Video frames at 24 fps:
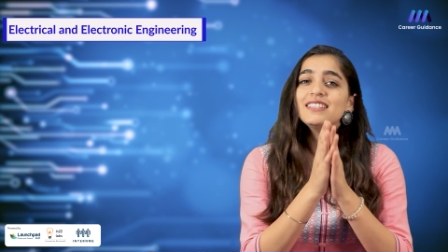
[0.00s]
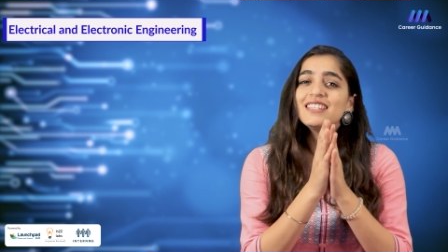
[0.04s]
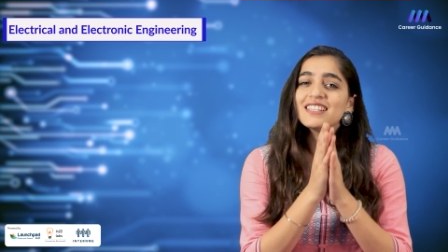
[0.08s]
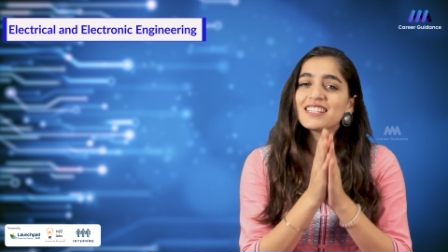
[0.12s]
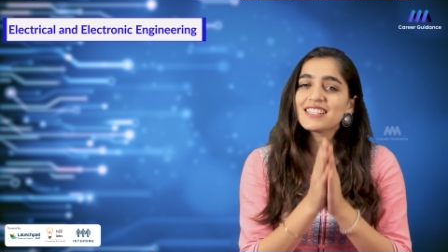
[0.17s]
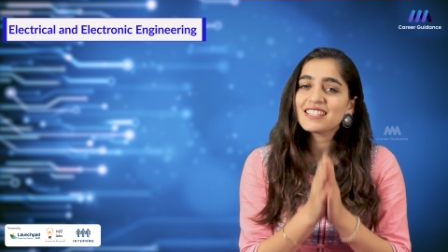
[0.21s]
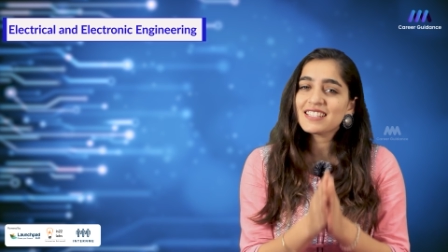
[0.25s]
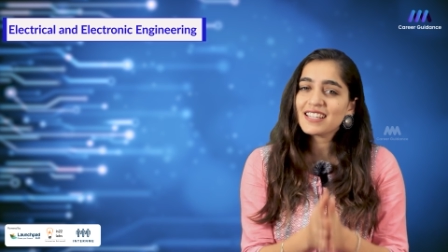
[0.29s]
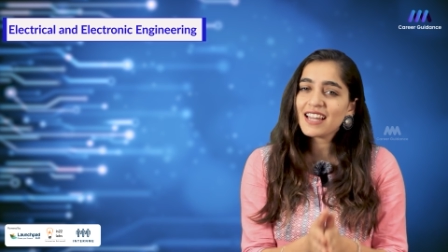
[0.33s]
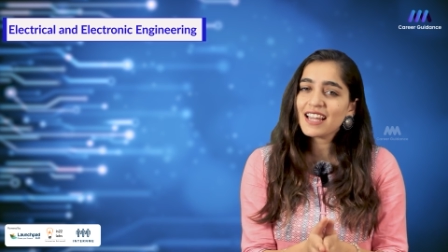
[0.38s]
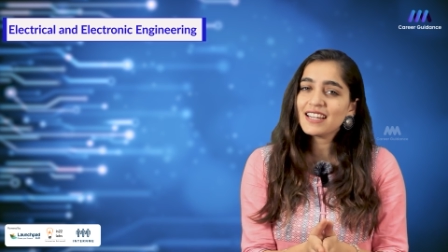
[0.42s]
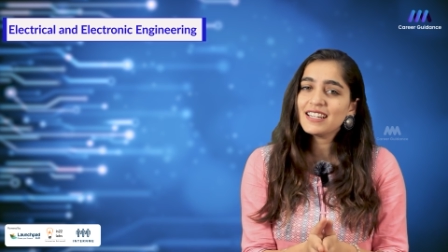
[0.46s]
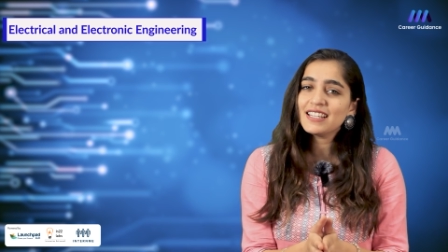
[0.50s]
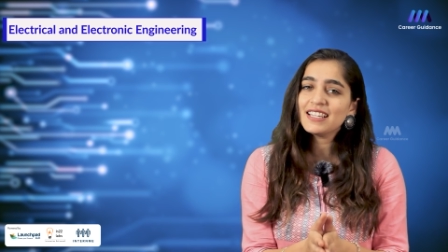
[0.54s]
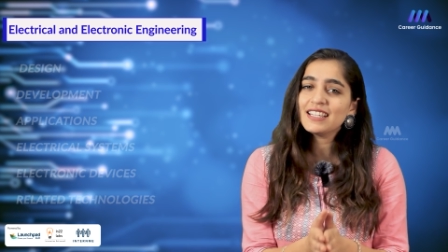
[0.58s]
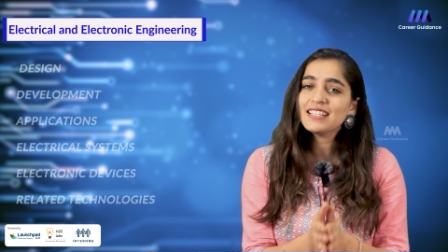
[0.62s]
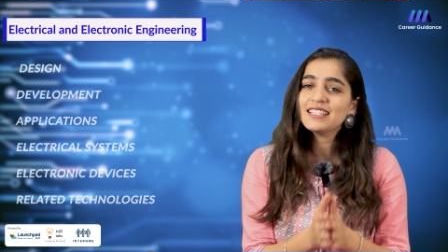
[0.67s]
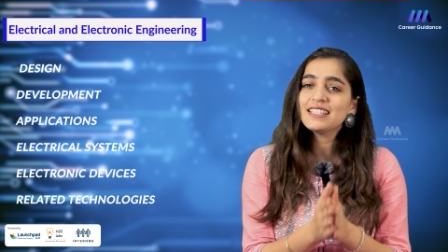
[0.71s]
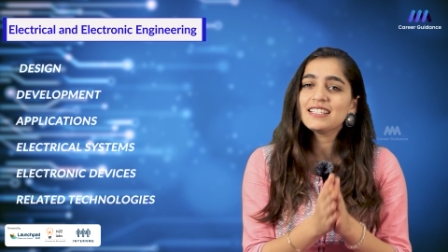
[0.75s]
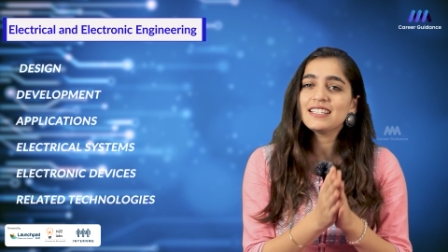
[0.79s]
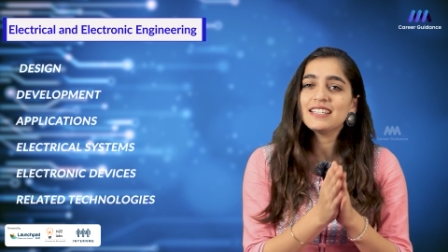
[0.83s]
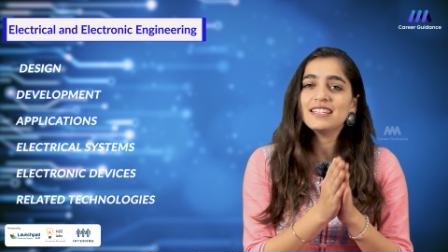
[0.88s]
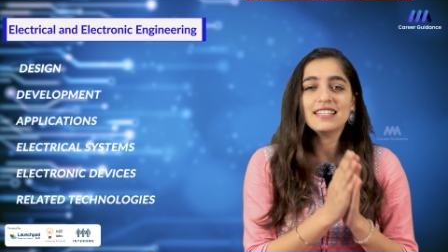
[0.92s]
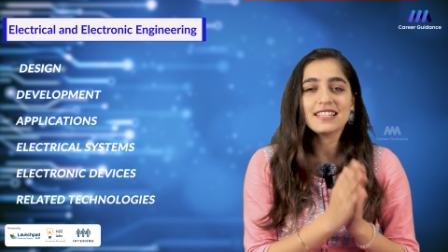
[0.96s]
the
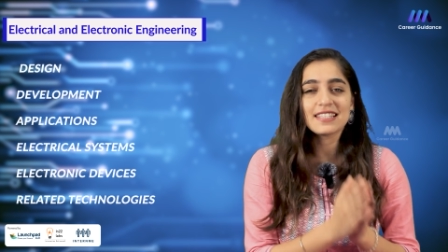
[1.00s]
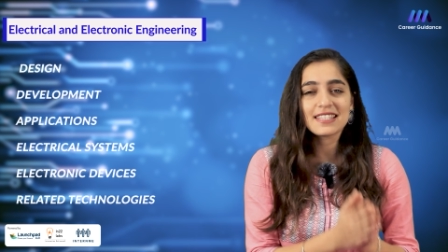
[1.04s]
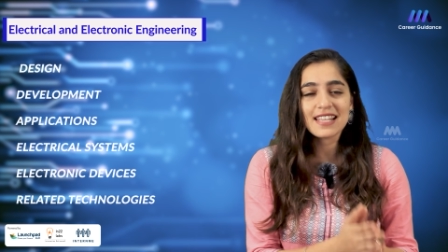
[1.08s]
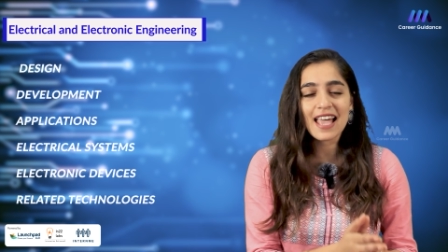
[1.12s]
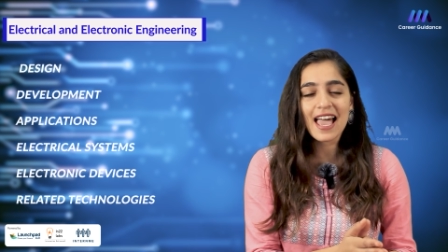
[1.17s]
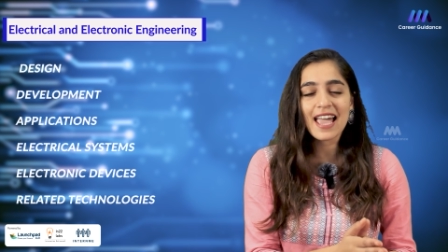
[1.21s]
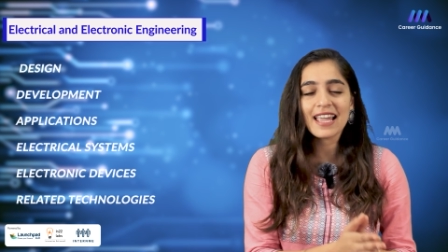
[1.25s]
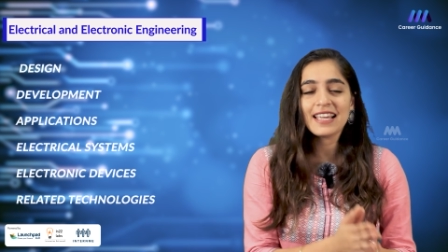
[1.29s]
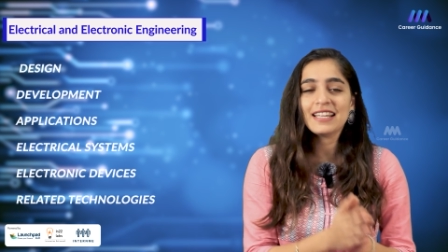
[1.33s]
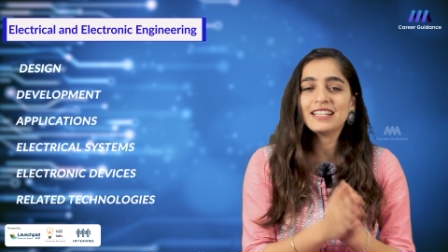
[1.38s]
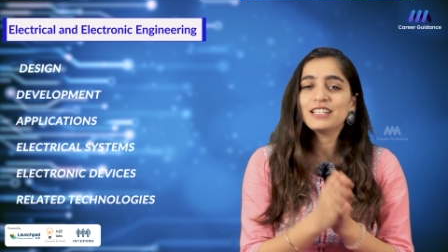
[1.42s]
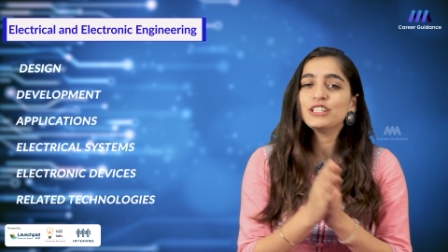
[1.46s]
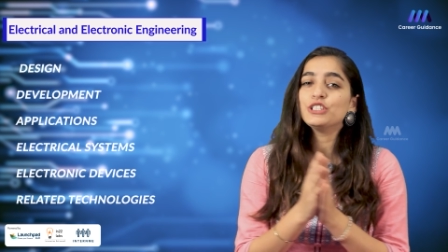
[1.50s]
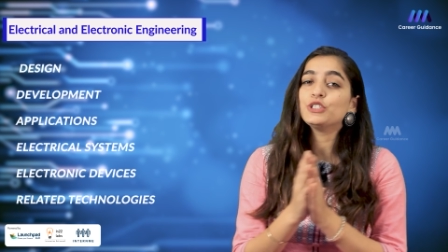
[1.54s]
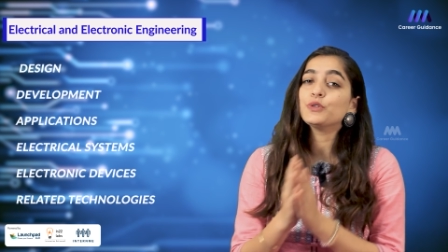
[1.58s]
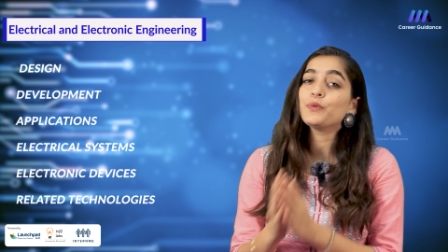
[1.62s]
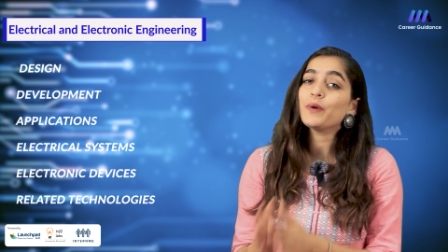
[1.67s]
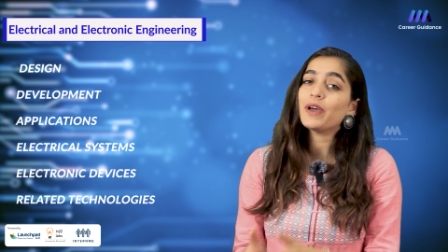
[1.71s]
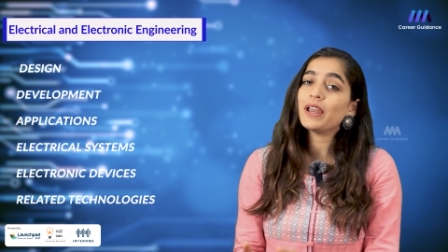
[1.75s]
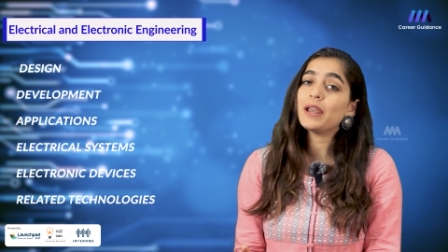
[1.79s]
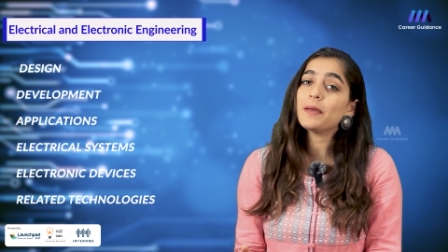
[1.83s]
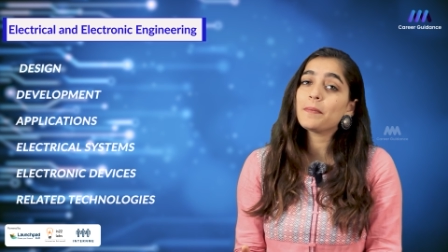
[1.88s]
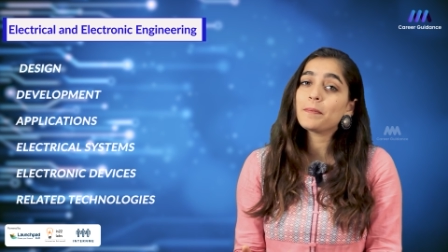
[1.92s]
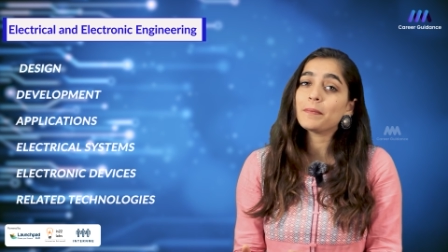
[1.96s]
study, design,
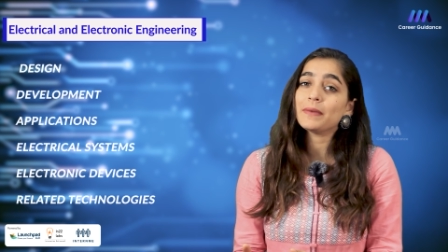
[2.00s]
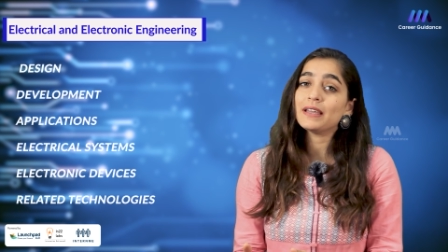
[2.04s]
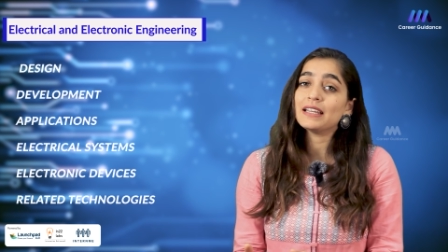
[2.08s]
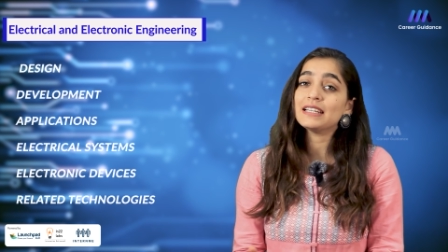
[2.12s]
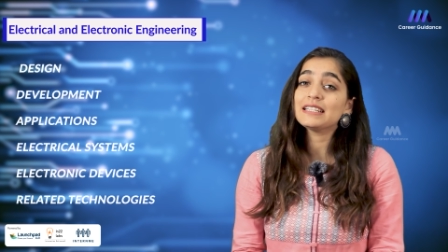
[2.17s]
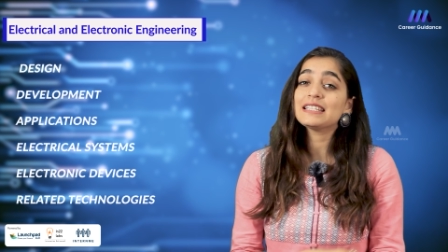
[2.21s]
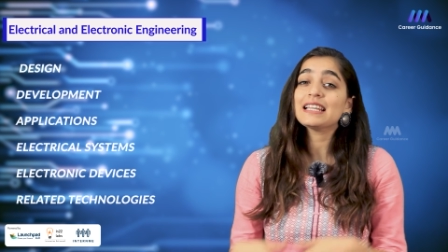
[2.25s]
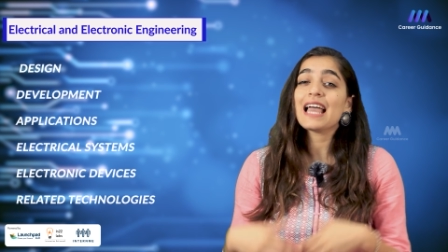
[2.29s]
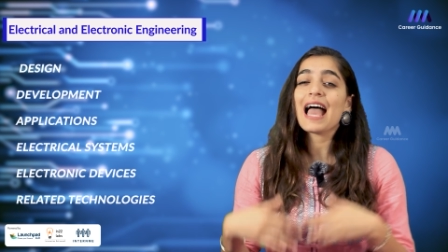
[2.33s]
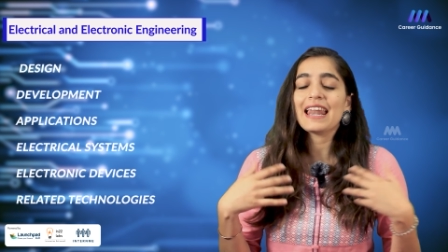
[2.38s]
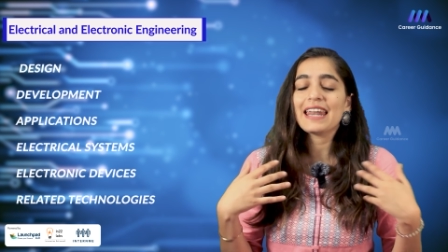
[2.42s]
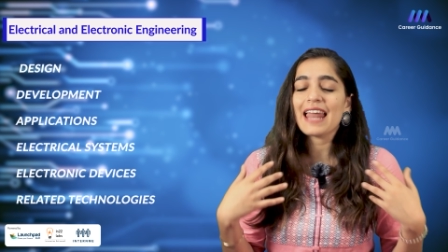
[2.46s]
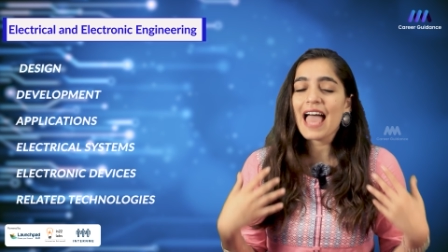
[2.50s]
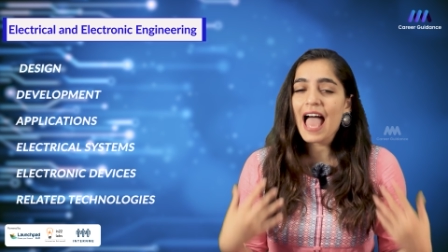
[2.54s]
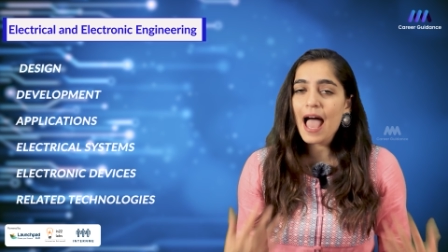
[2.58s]
development and